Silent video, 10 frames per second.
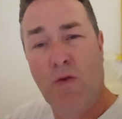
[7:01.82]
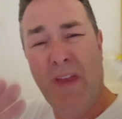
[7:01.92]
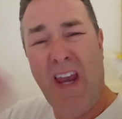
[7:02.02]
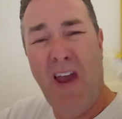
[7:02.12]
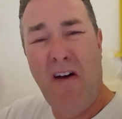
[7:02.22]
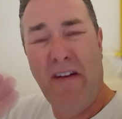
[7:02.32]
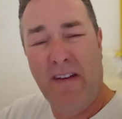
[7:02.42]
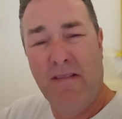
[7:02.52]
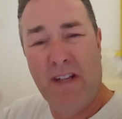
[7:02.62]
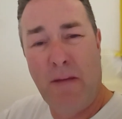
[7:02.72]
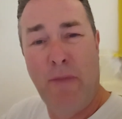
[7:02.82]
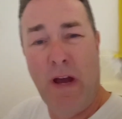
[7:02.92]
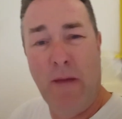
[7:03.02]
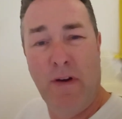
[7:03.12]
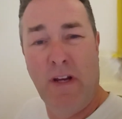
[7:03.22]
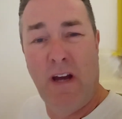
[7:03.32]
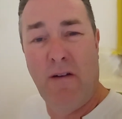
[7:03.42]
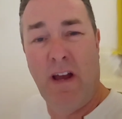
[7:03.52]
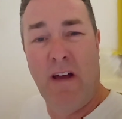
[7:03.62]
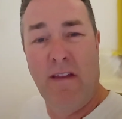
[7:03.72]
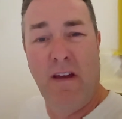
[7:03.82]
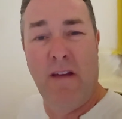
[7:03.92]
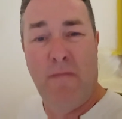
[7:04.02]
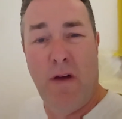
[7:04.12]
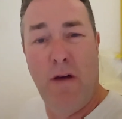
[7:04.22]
just with a light sandpaper. You know, I like the